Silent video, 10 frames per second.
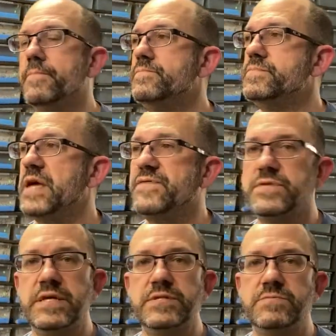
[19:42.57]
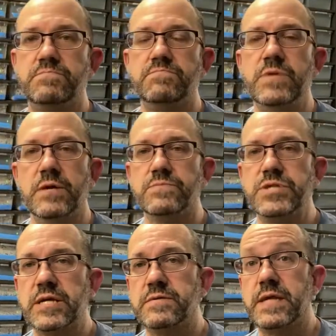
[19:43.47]
definitely, you know,
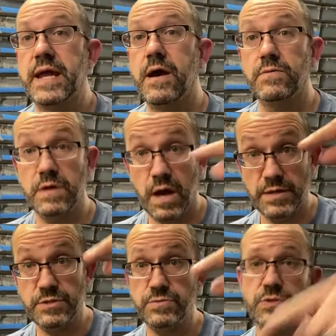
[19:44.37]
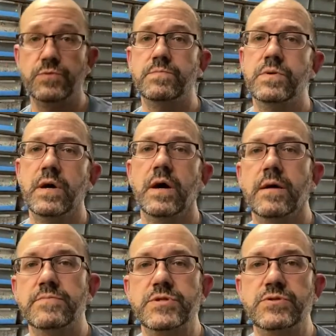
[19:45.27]
check that out on YouTube.
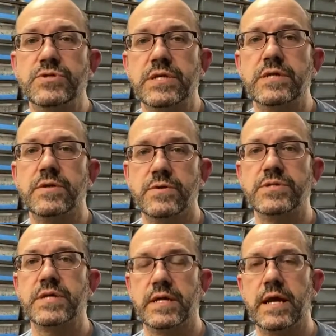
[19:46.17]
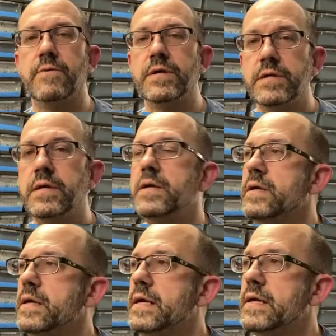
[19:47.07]
So you should get noticed on that one.
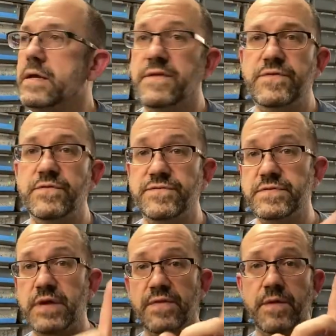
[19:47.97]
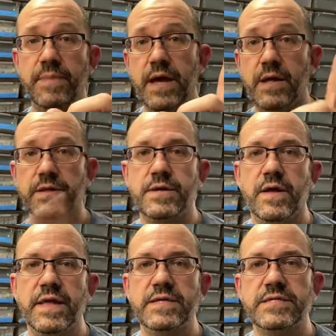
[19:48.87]
And if you've done the bell and
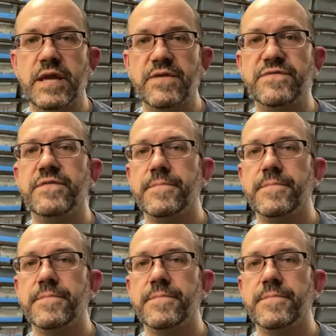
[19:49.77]
all that stuff.